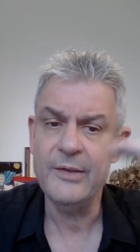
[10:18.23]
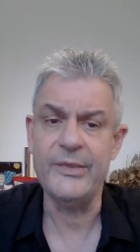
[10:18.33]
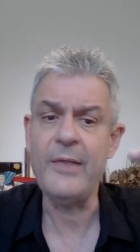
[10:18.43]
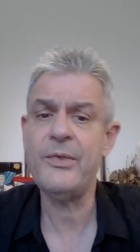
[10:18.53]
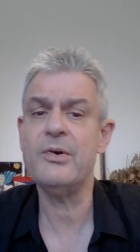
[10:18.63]

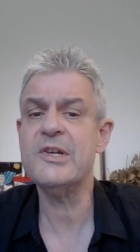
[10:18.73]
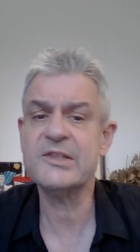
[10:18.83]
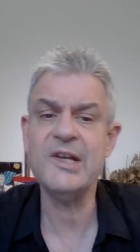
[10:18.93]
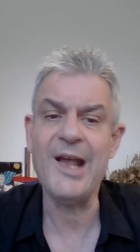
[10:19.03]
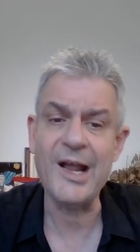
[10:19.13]
Then there
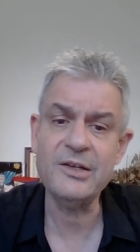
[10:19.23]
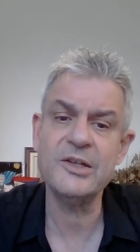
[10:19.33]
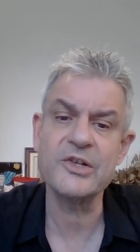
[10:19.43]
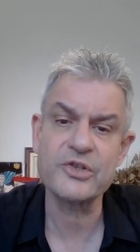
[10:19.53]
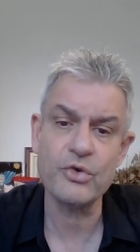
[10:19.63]
is the
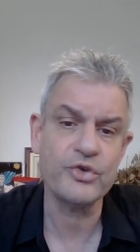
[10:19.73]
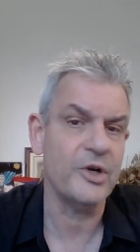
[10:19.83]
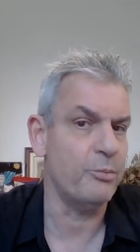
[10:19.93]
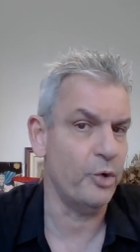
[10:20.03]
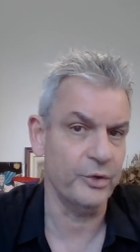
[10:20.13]

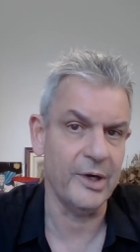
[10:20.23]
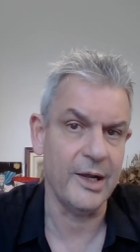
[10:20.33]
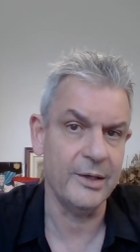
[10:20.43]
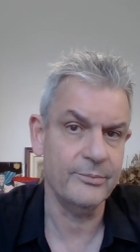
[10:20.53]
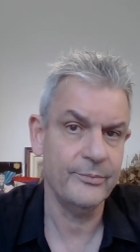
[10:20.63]
antisocial borderline.